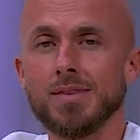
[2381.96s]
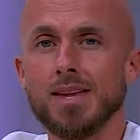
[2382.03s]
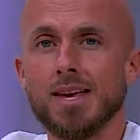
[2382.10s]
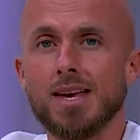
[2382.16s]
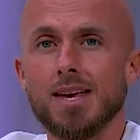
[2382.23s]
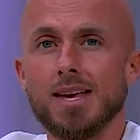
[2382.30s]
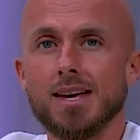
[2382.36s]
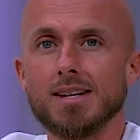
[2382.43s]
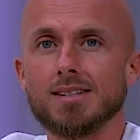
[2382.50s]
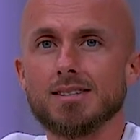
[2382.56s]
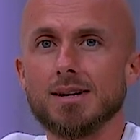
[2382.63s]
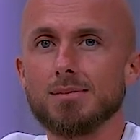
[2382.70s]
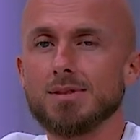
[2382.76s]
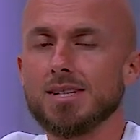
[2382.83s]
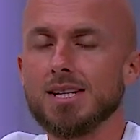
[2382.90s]
except
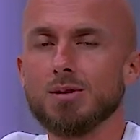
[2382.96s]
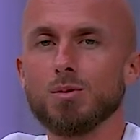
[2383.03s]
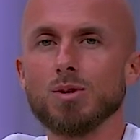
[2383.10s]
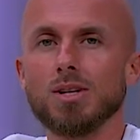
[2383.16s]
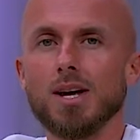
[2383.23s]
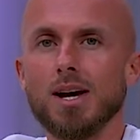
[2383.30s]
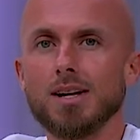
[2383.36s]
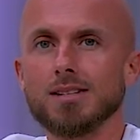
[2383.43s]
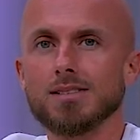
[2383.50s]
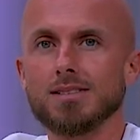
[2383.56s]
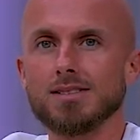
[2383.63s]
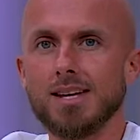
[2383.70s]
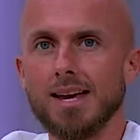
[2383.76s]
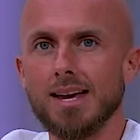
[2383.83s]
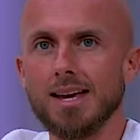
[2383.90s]
he will not
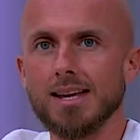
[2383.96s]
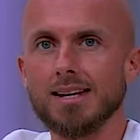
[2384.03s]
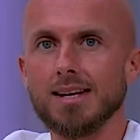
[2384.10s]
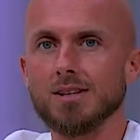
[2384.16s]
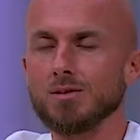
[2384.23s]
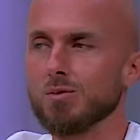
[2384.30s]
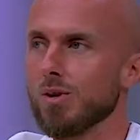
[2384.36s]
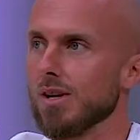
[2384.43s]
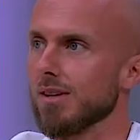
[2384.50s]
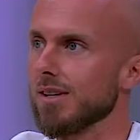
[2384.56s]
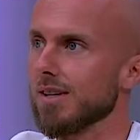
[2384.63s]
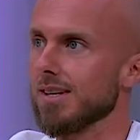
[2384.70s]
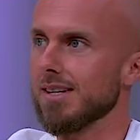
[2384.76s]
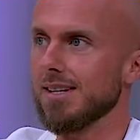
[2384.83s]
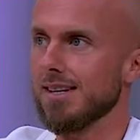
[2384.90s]
stand as one of the
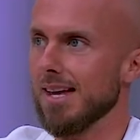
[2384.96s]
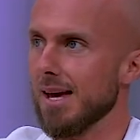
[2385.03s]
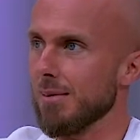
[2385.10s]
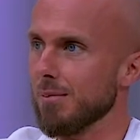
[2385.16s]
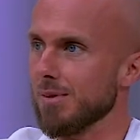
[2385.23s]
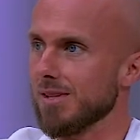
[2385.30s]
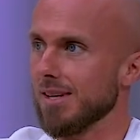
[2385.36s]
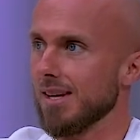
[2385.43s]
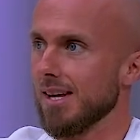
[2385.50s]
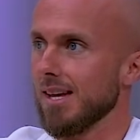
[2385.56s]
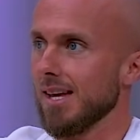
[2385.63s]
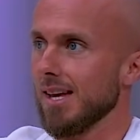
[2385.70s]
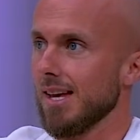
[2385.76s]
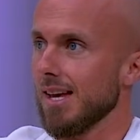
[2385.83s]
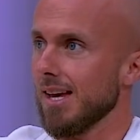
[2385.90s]
condemned.
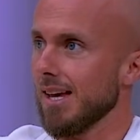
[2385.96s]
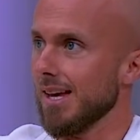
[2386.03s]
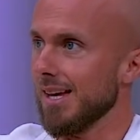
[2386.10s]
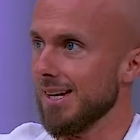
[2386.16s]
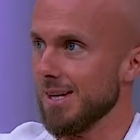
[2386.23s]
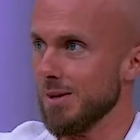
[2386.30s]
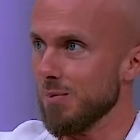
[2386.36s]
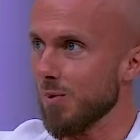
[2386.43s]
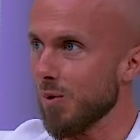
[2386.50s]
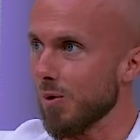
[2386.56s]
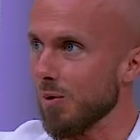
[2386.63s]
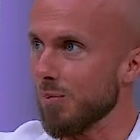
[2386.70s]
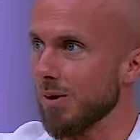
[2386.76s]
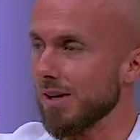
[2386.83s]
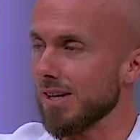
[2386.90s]
Mm-hmm. anymore,
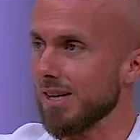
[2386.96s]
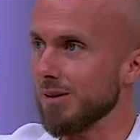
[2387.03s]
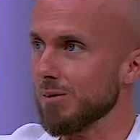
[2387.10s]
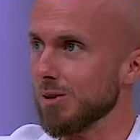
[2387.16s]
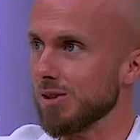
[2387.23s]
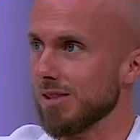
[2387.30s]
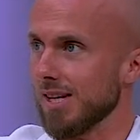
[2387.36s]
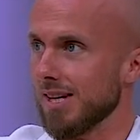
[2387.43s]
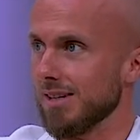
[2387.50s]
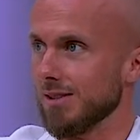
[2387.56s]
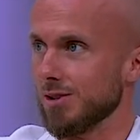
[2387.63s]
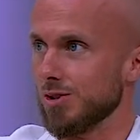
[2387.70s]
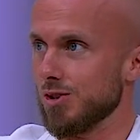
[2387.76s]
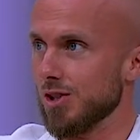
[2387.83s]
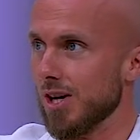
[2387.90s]
but he will stand as
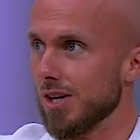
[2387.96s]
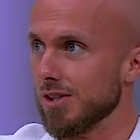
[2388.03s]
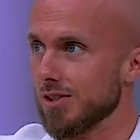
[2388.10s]
judge.